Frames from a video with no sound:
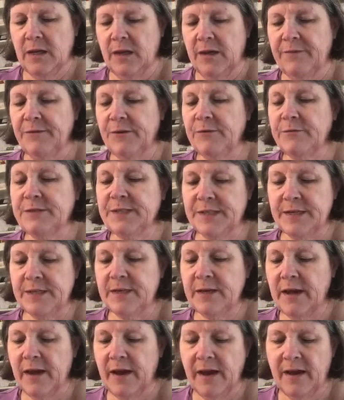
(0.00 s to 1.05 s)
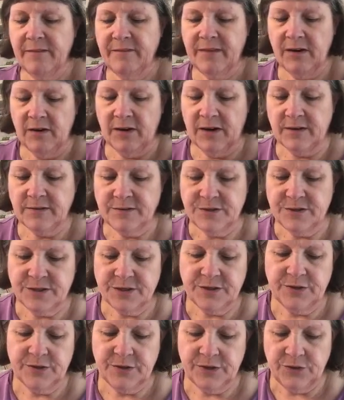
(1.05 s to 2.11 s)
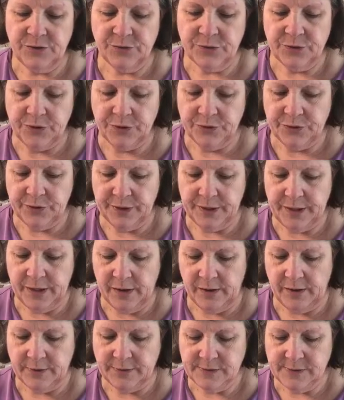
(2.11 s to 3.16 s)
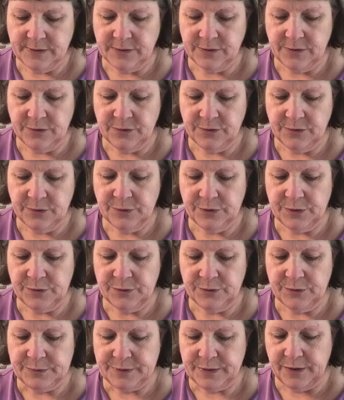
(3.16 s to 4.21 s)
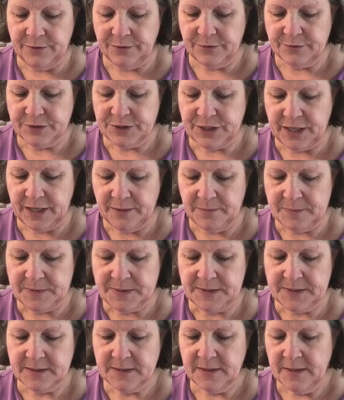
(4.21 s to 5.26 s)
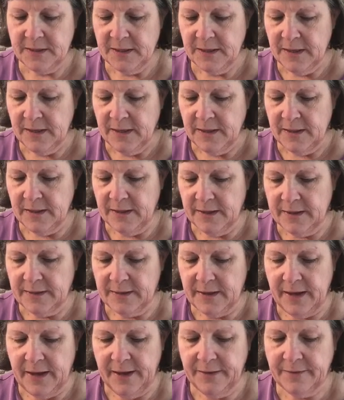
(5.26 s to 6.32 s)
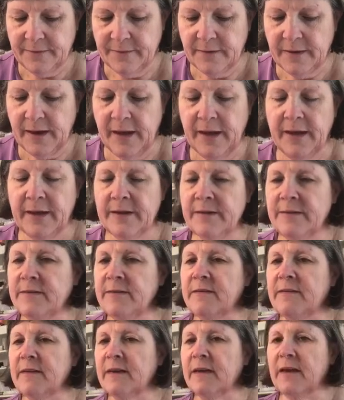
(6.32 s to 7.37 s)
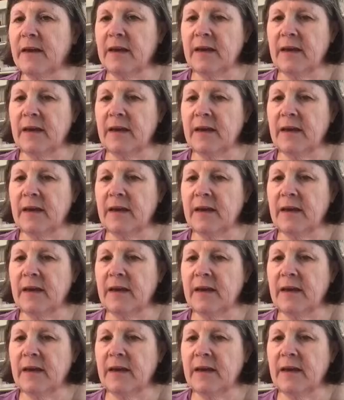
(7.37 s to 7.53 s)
If you didn't have an arch, you could also use other shapes like the hexagons that